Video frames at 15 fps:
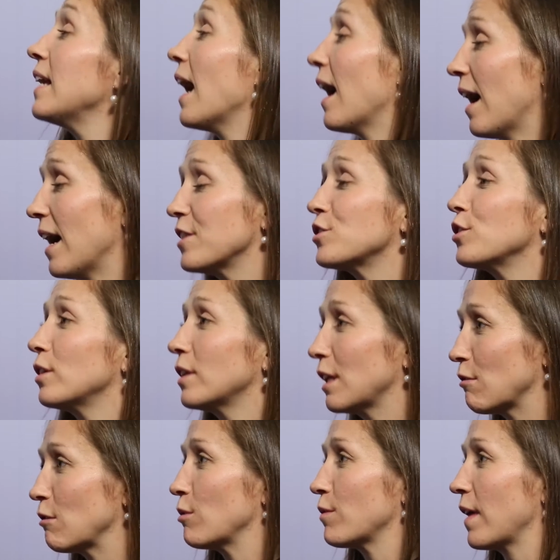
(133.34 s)
yeah i certainly
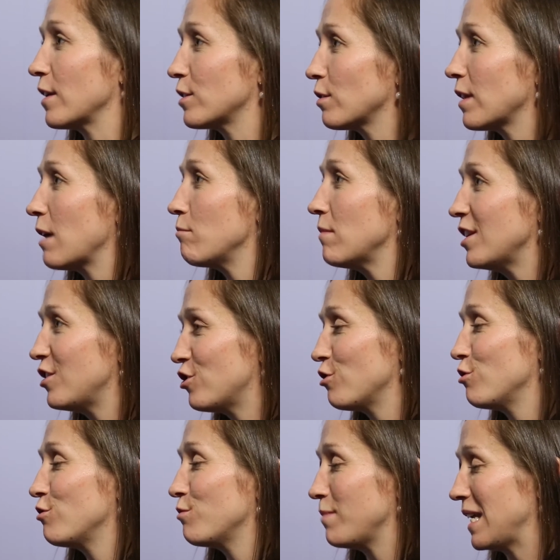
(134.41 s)
agree with that so that
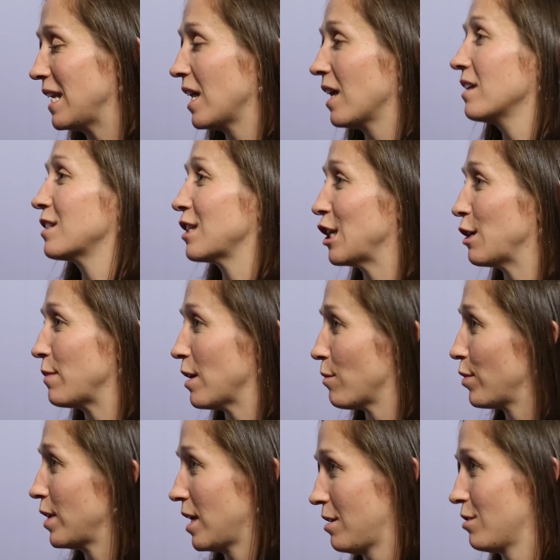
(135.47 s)
mid-june meeting is yeah. going to be a
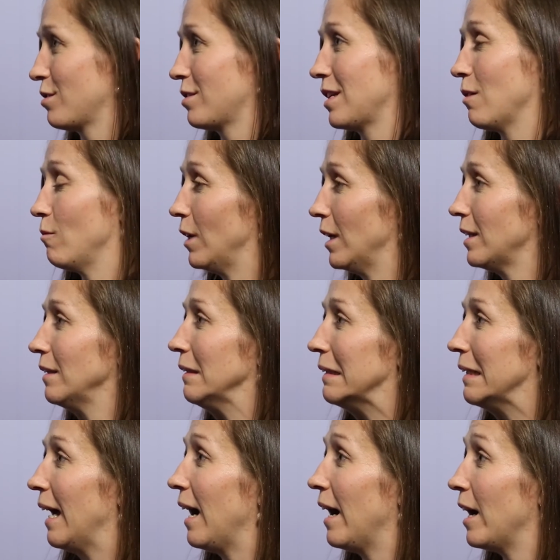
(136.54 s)
pretty interesting one
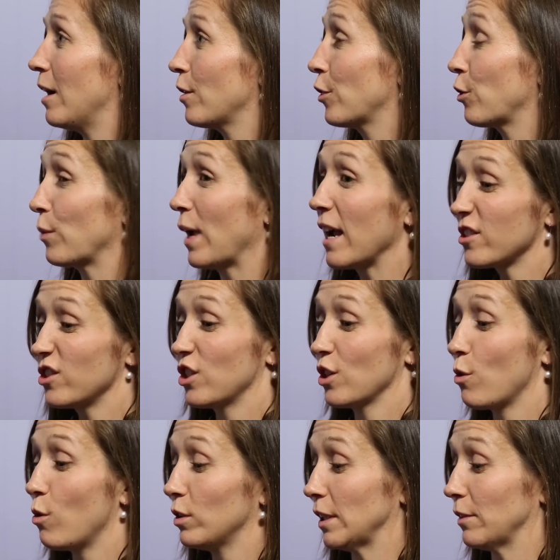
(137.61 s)
uh, the reaction to
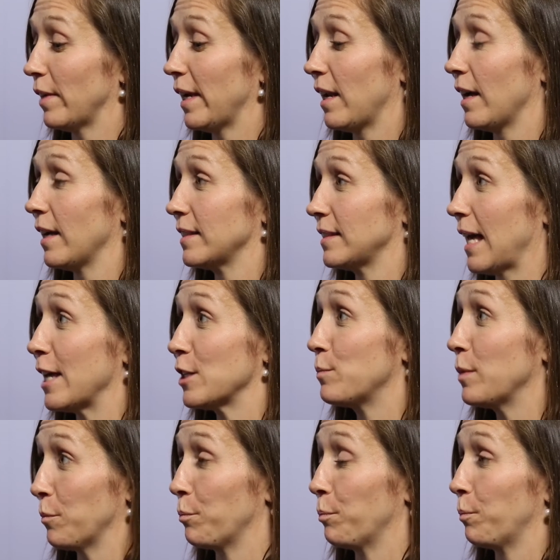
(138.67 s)
gold at rate hikes has
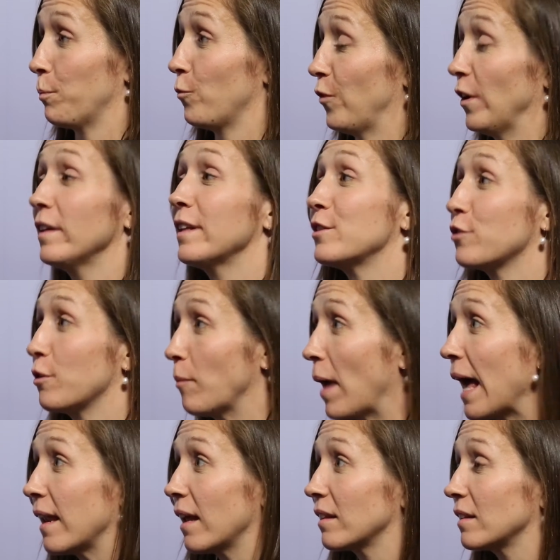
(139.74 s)
been fairly
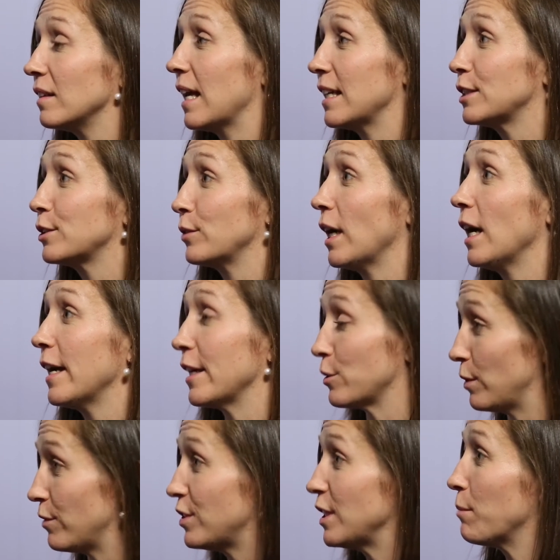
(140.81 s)
dramatic the last three right. hikes
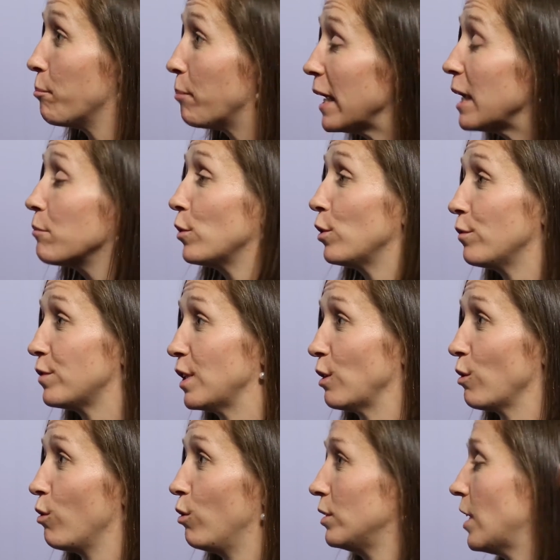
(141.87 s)
we've seen big moves in
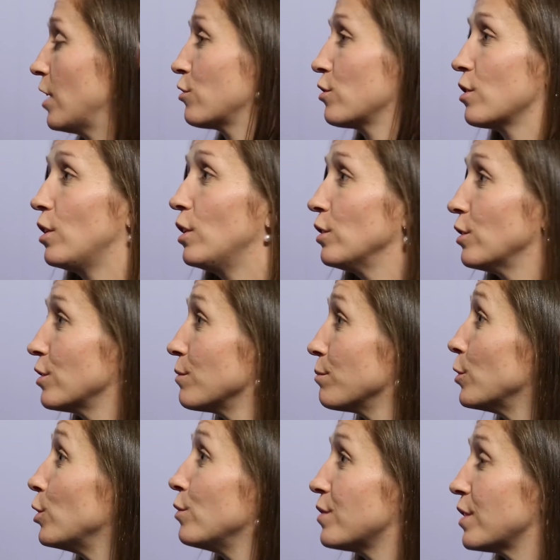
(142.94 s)
gold $100
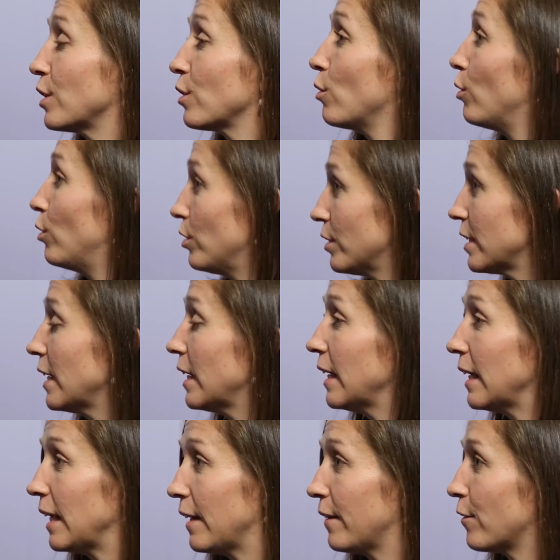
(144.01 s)
moves yeah. in gold
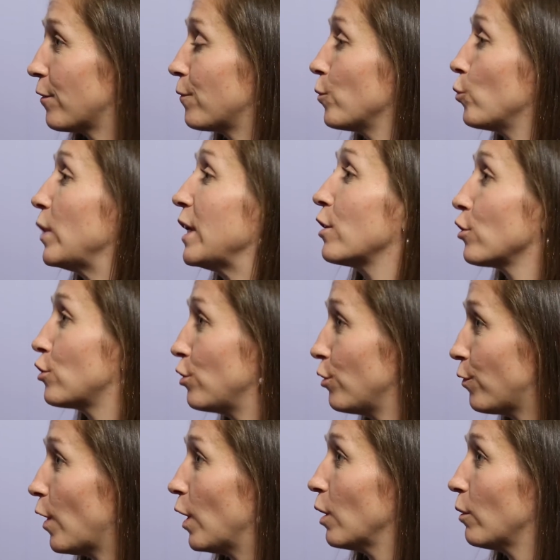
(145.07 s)
in the week or two
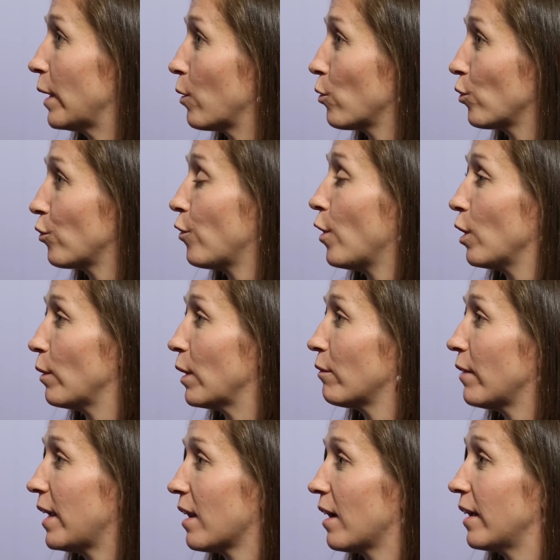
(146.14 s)
following following
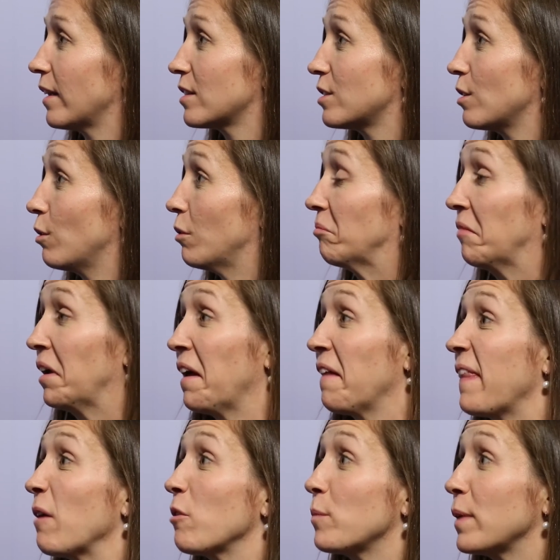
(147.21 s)
rate hikes so
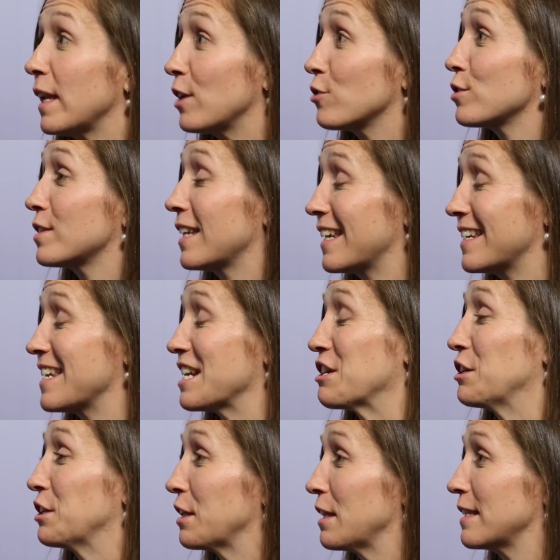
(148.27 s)
that would be an interesting
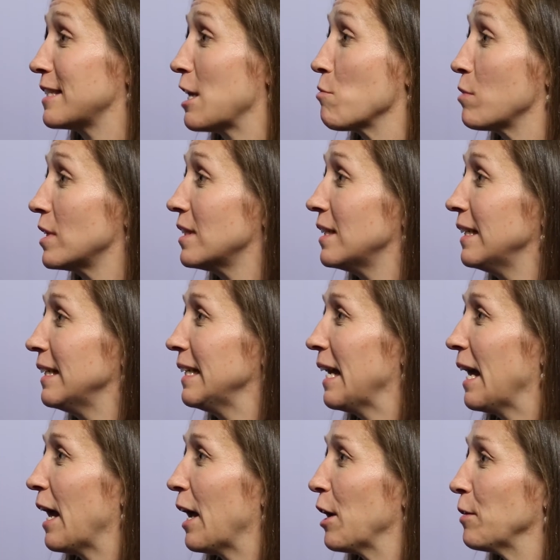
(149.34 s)
addition to the summer
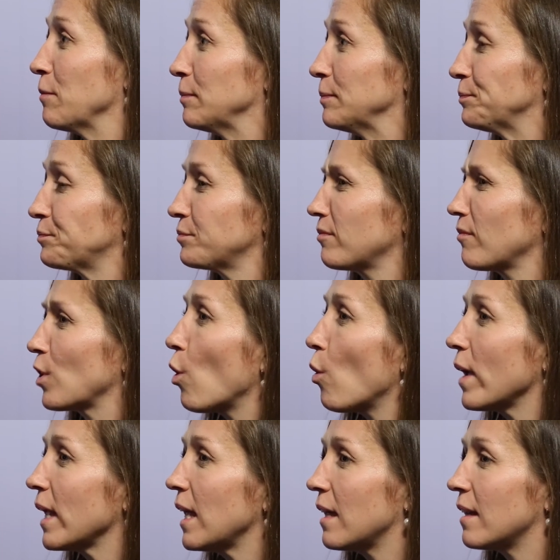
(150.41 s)
um, yeah.
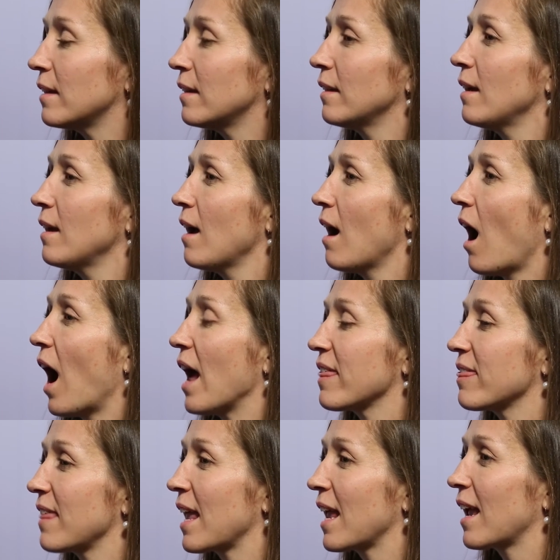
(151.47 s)
going in I
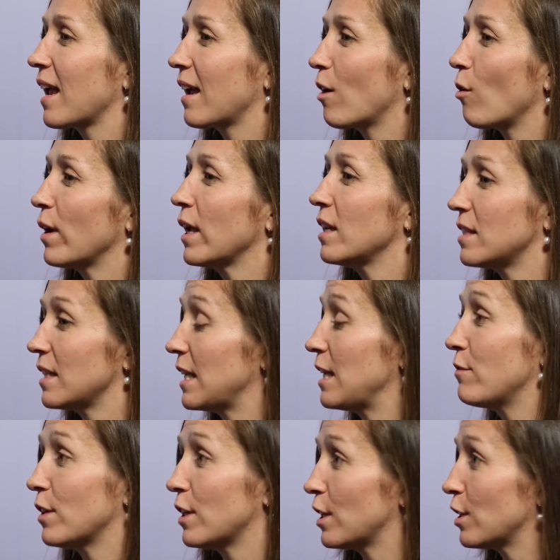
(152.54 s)
think going into
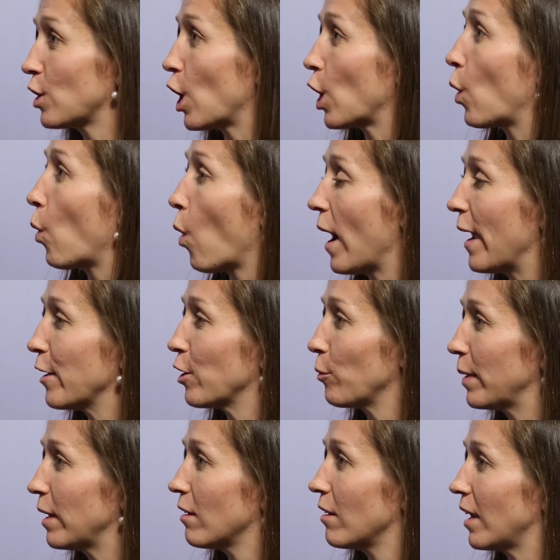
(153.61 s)
even a, a, quieter
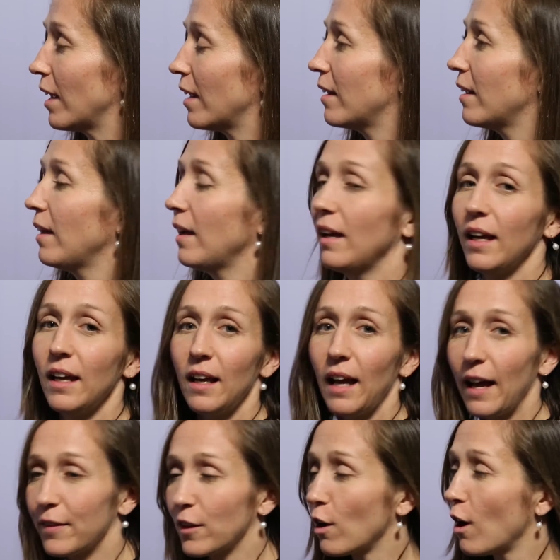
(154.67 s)
period,
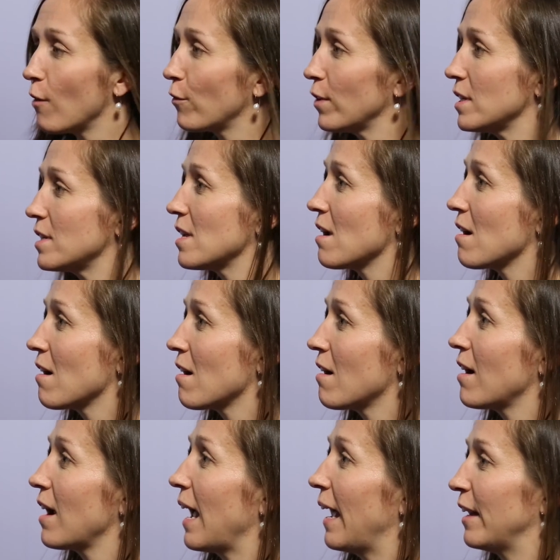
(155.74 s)
at the conference
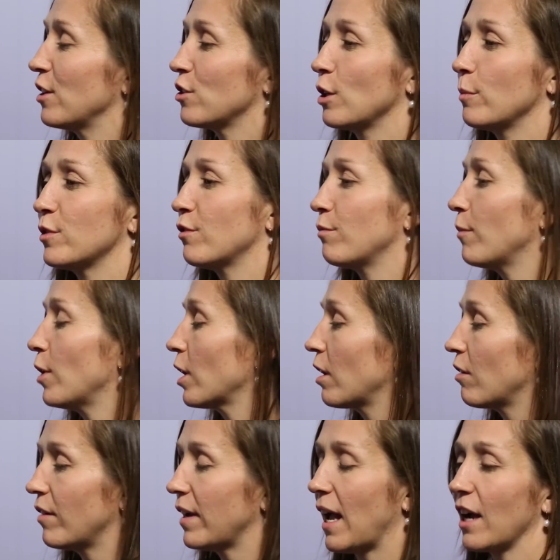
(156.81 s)
here and in mm-hmm. terms of
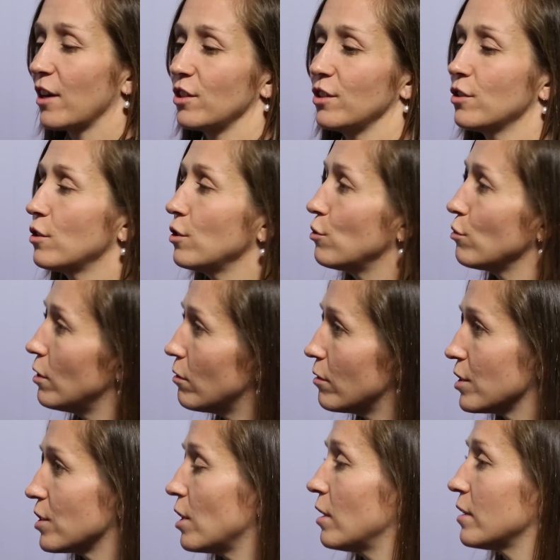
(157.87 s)
market reactions to drill
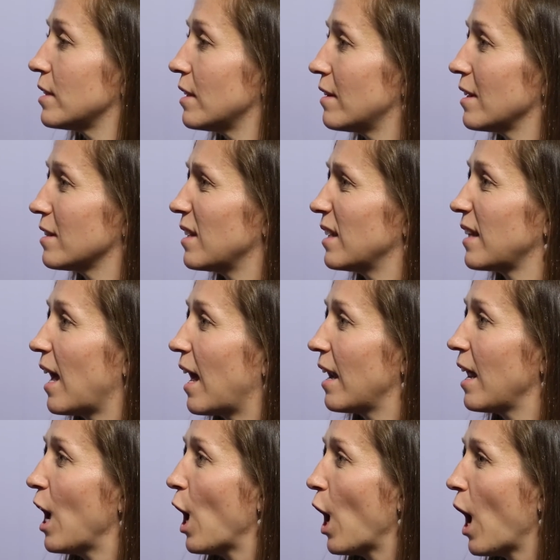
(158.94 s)
results and things like that,